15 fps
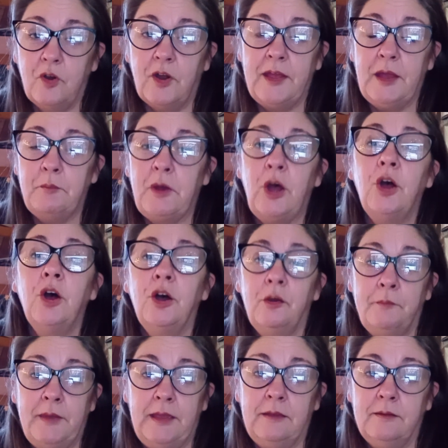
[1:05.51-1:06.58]
I am a
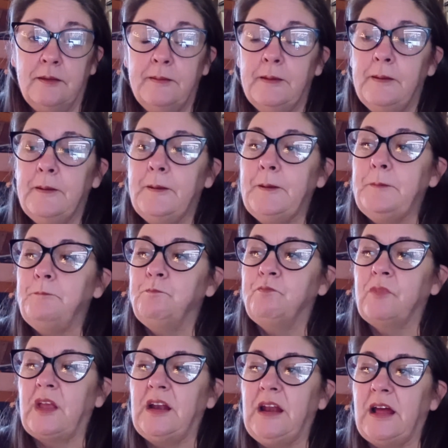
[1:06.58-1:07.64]
hermit.
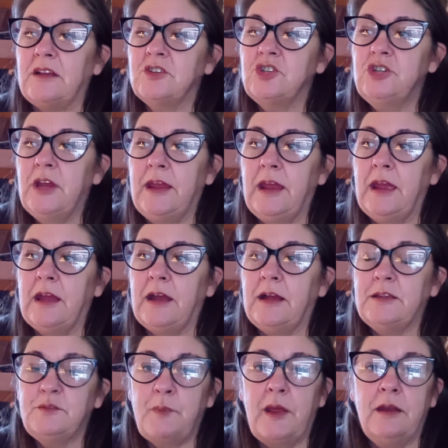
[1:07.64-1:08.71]
Last year, I
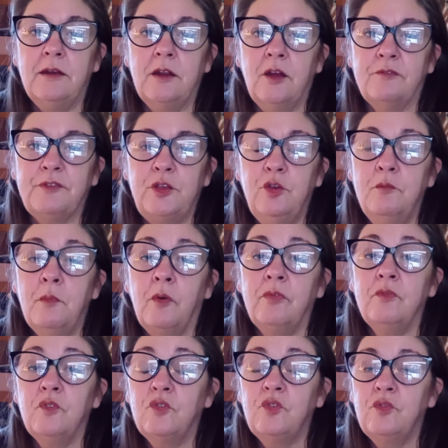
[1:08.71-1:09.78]
spent a few
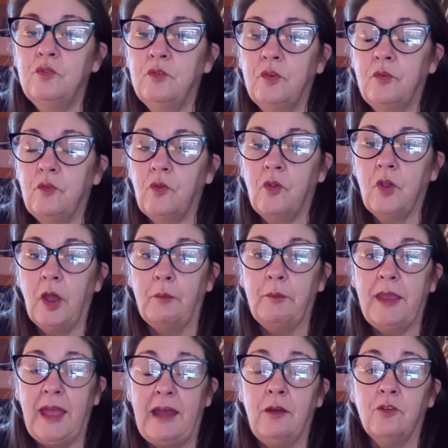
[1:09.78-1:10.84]
months
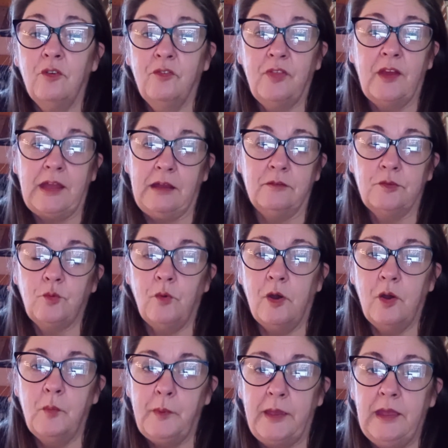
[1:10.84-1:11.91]
going out of the house
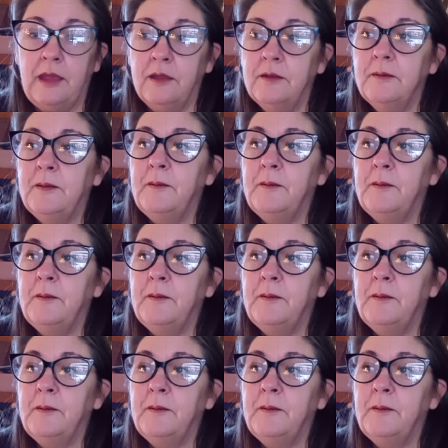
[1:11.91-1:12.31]
quite a bit,